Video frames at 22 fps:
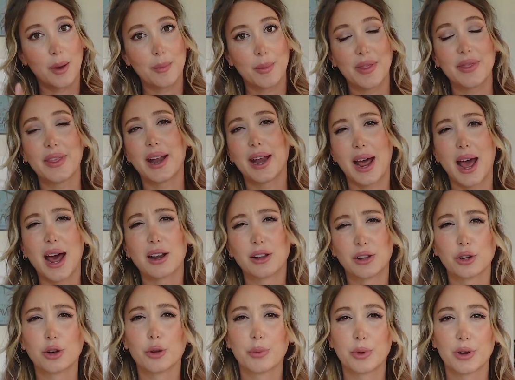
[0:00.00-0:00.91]
And that I had a
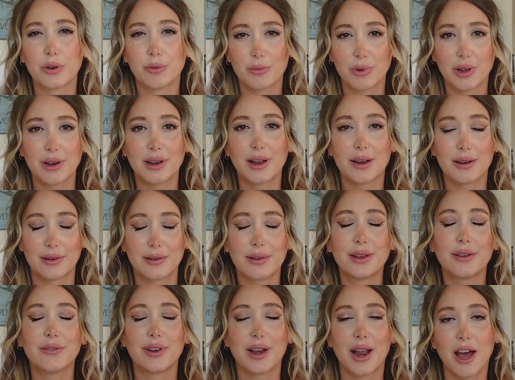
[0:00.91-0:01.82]
little bit of, and I
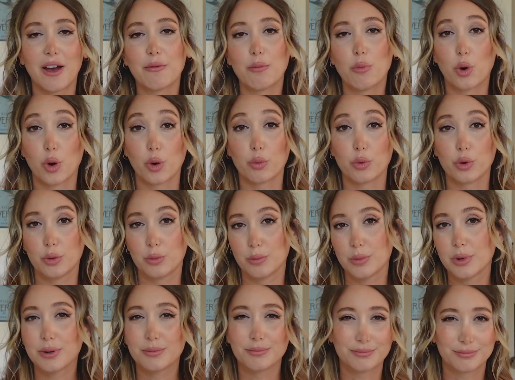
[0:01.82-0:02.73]
even have more room
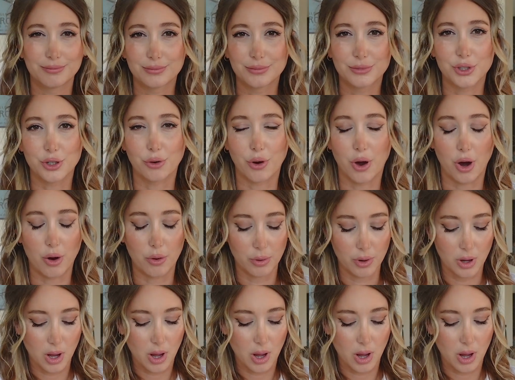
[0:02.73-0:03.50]
to grow.